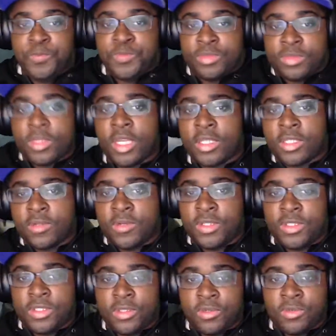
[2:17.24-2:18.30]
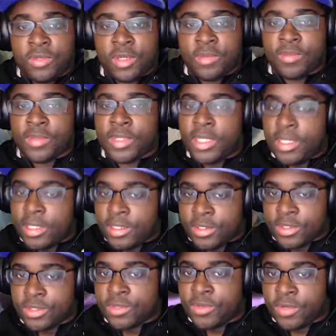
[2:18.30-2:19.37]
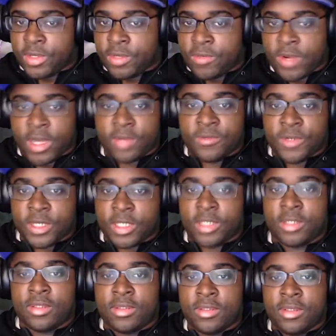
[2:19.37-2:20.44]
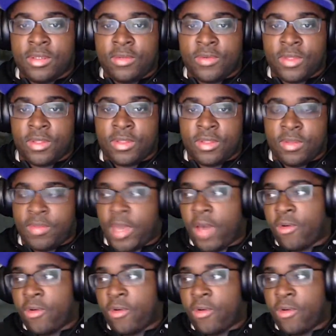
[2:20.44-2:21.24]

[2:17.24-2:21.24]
So once you completely destroy Roderick, with the power of